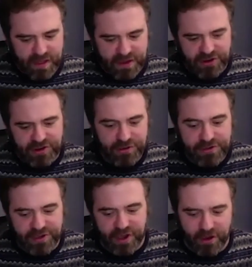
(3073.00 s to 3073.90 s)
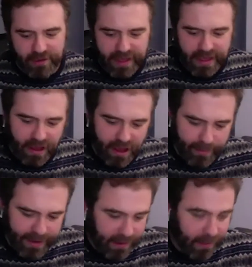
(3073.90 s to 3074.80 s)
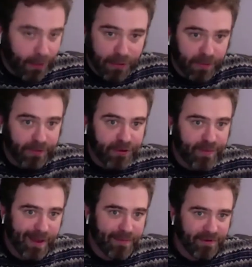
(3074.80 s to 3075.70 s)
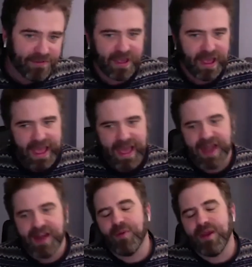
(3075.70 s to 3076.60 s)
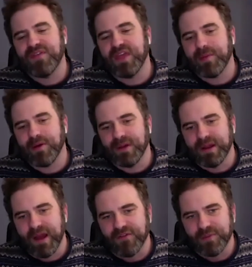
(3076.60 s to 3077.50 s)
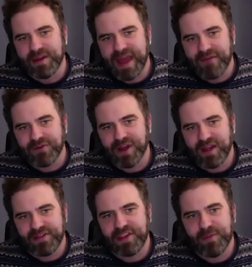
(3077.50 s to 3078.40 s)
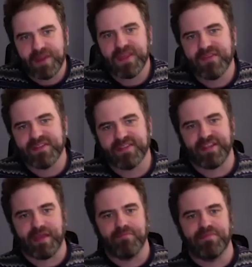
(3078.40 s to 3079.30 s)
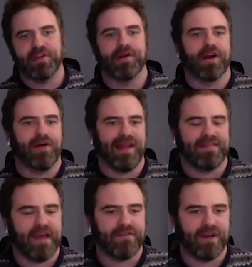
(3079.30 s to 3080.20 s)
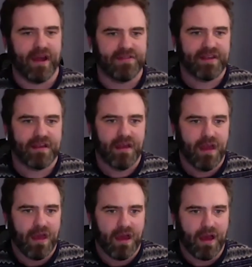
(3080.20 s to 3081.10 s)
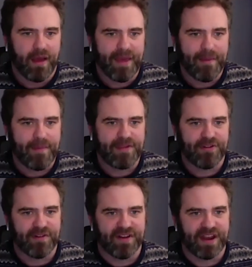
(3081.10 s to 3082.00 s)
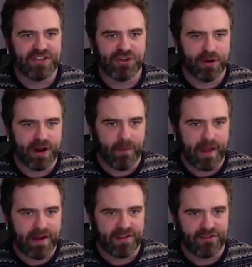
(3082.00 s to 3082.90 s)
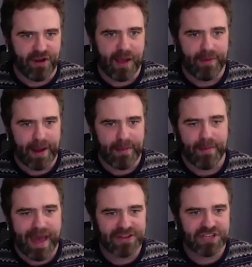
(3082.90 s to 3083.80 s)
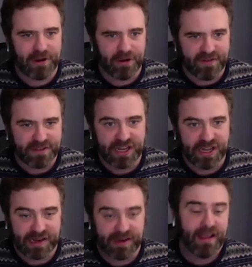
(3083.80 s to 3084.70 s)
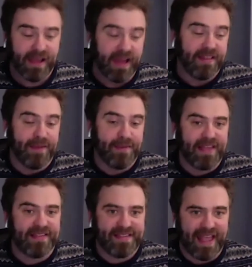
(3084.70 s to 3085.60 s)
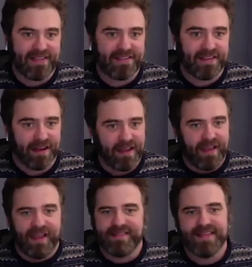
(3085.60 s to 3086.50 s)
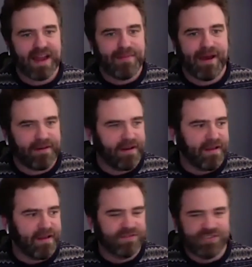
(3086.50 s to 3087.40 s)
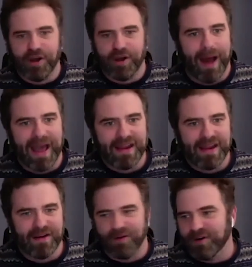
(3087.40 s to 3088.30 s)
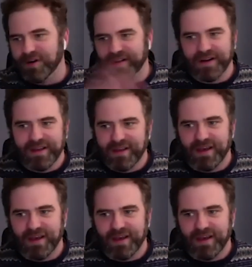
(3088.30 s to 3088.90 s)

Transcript: they should do so in local newspapers. And another way of thinking about government advertising, you might think of this as like bureaucrats advertising. That might be sort of a nice shorthand way to describe what I'm imagining or envisioning, and in some cases tested. It's not about Joe Biden or